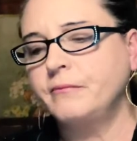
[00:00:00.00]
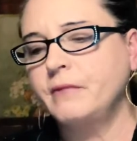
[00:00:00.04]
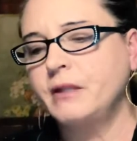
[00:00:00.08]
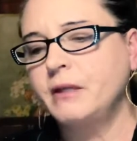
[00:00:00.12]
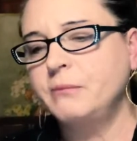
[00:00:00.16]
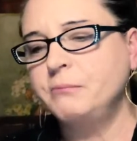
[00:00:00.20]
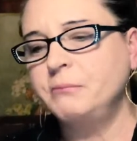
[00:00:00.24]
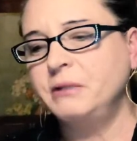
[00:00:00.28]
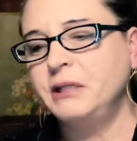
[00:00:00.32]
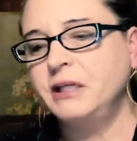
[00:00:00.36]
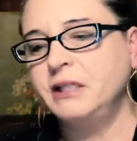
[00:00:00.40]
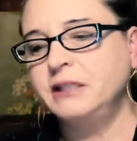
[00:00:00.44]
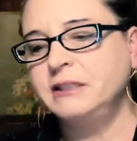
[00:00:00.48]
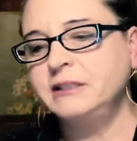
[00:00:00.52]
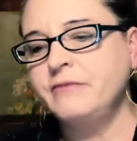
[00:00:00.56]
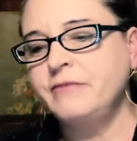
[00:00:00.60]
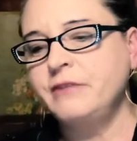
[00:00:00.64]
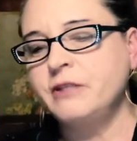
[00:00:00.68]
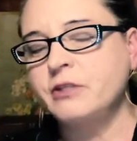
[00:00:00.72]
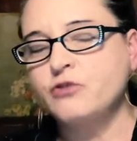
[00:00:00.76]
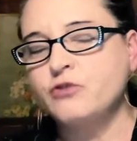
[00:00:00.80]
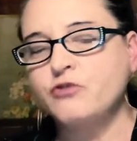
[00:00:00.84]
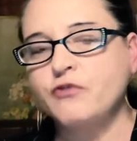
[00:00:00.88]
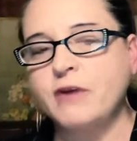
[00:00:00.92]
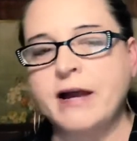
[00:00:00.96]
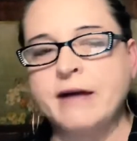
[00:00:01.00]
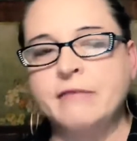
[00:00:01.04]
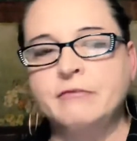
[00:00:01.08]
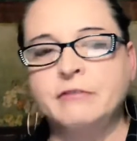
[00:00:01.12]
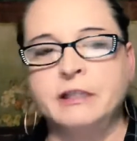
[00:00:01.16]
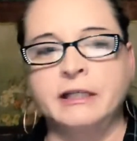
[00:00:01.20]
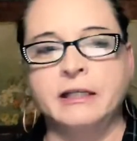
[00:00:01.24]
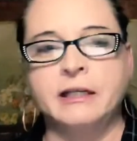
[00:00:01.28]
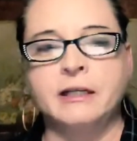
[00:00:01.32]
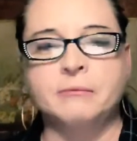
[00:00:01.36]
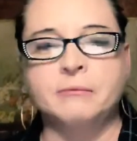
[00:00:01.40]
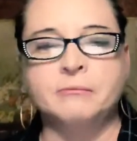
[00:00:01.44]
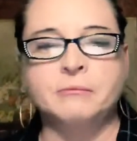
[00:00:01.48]
Because of the
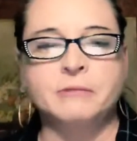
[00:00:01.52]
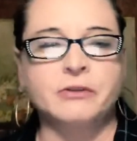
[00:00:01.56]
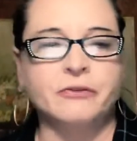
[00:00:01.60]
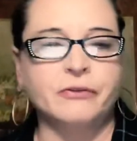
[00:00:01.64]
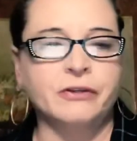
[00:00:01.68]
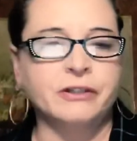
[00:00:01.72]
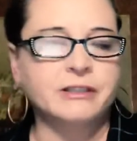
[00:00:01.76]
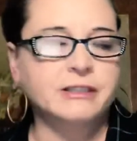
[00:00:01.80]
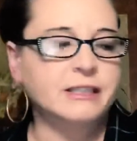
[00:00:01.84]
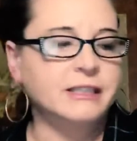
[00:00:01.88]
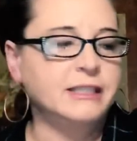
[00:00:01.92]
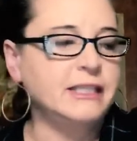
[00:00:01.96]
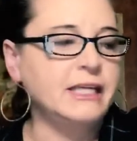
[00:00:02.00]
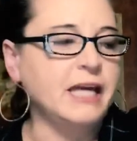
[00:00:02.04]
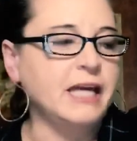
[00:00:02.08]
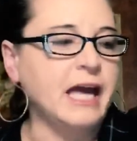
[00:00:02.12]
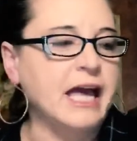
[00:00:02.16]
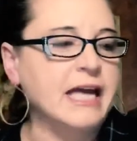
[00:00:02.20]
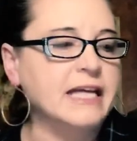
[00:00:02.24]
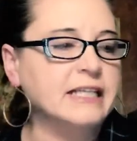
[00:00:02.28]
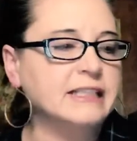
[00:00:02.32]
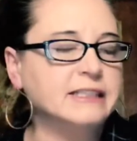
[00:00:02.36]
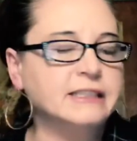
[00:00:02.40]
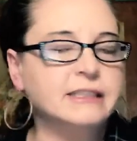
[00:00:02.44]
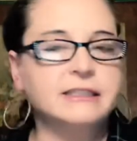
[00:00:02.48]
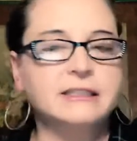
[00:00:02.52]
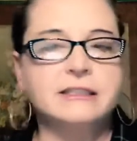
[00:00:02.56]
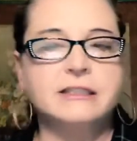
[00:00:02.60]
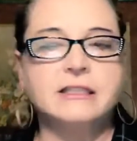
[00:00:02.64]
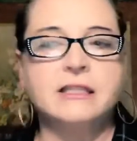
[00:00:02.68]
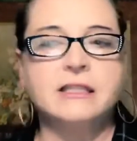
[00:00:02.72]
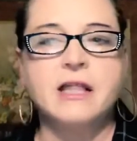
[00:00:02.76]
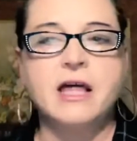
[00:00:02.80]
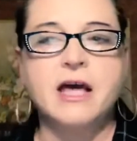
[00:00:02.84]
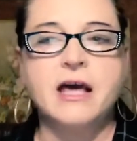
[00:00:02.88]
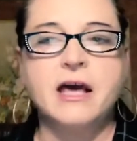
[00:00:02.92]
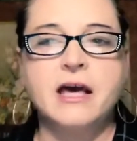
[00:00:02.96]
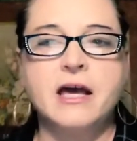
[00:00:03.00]
traveling, I'm going to guess
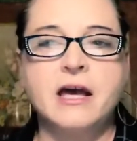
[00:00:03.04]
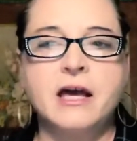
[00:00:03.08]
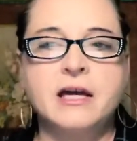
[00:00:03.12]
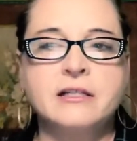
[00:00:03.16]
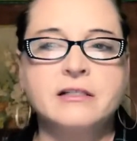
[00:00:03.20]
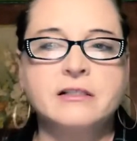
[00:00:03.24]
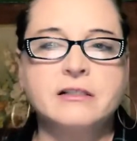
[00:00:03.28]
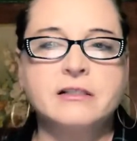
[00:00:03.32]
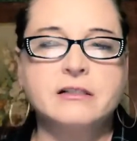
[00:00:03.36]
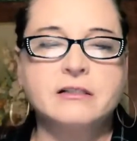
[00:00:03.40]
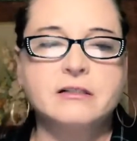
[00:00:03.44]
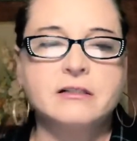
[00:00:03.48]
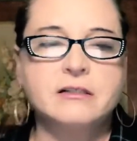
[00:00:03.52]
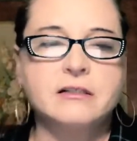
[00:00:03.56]
that